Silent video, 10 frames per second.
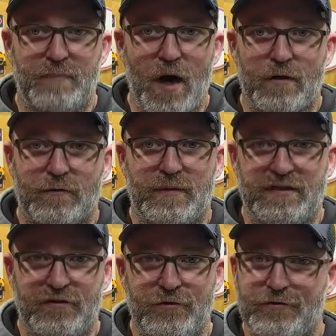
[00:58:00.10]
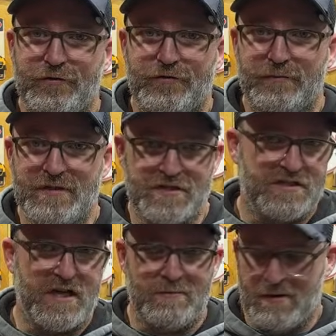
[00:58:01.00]
bother me to use them. It's
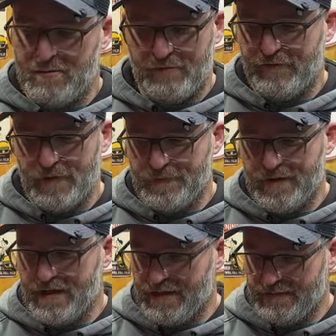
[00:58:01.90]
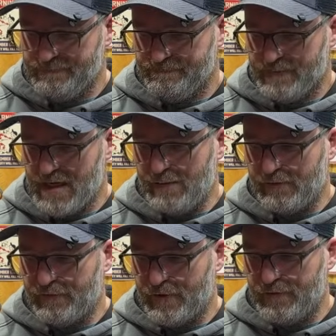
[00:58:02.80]
just not my preferred thing. I
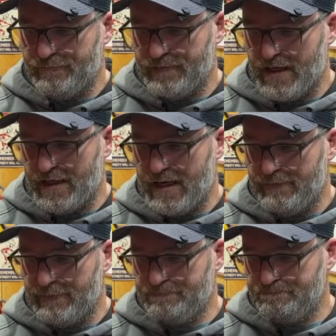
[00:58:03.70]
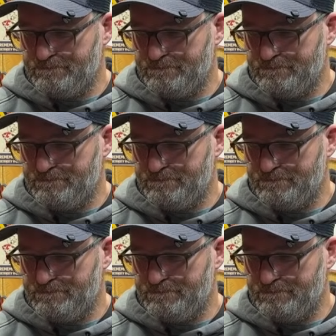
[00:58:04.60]
prefer not having them.